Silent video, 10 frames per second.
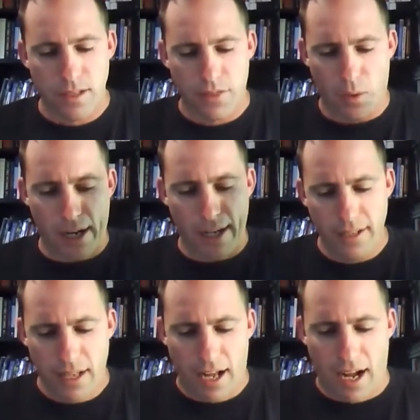3,
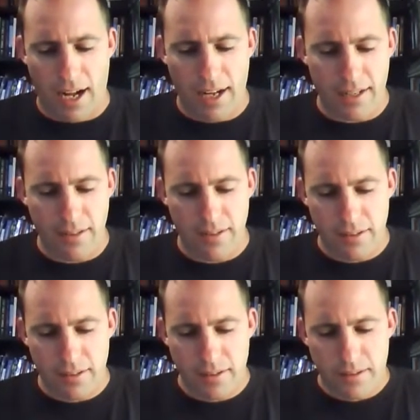Hine,
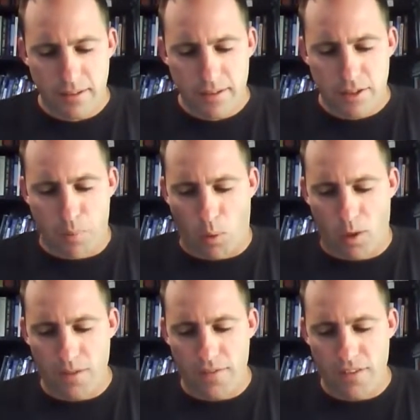
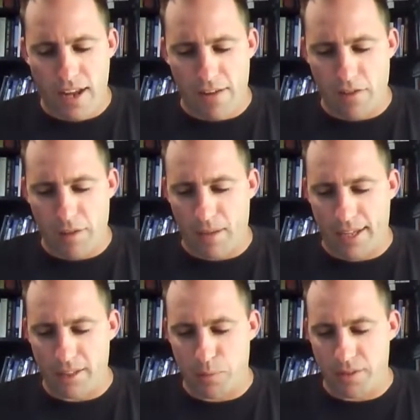supportive Nevele
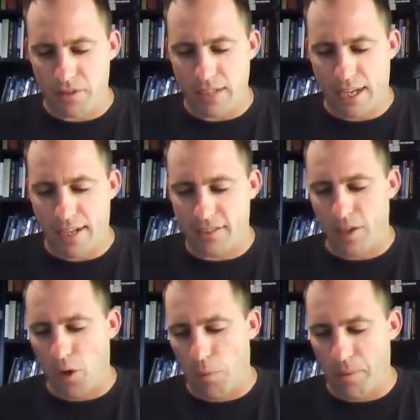plan. Spitzer said, it's
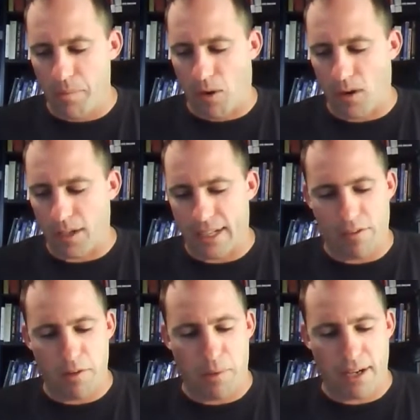an open market,
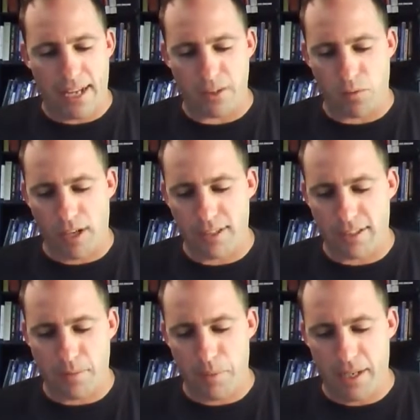everybody has a right to
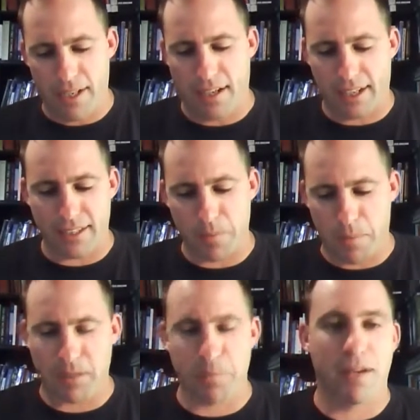compete, and I guess the
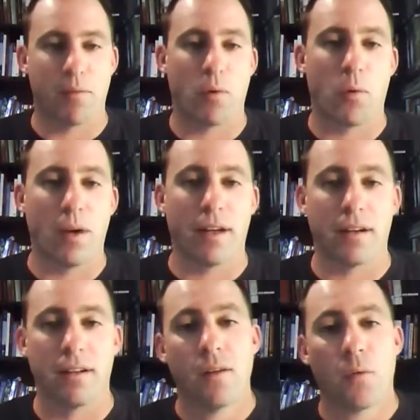best man will win.
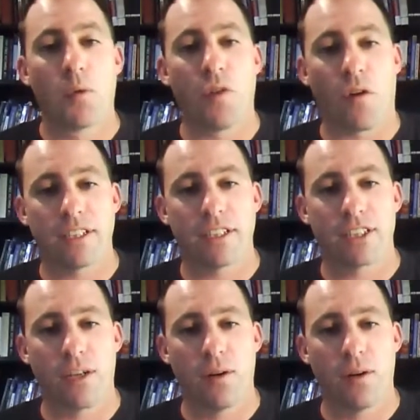Well, we've already
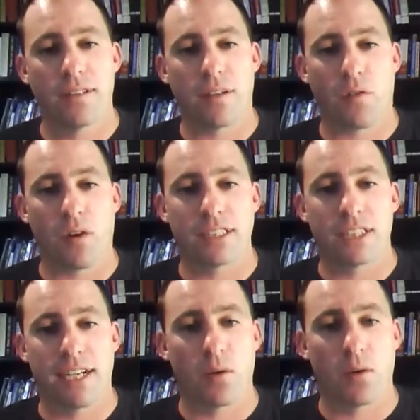shown in
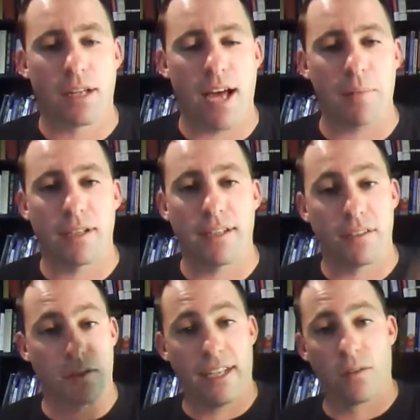differentiated oligopoly that
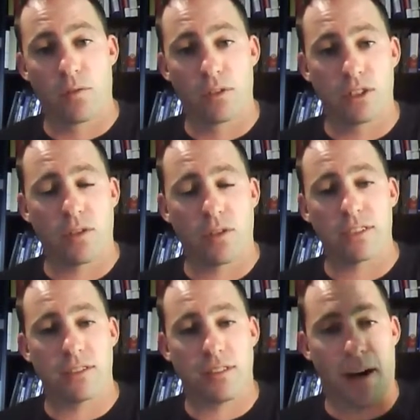there are legal
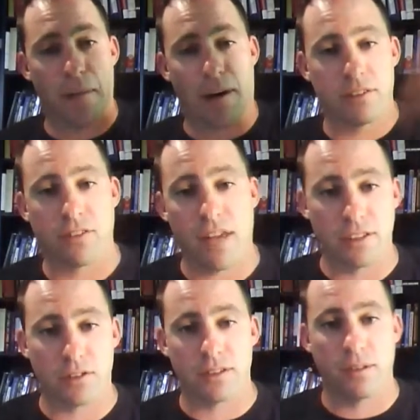restrictions and high barriers to
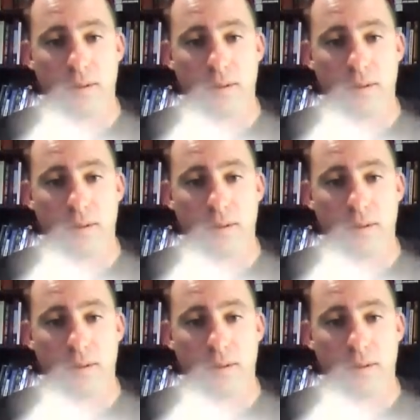entry,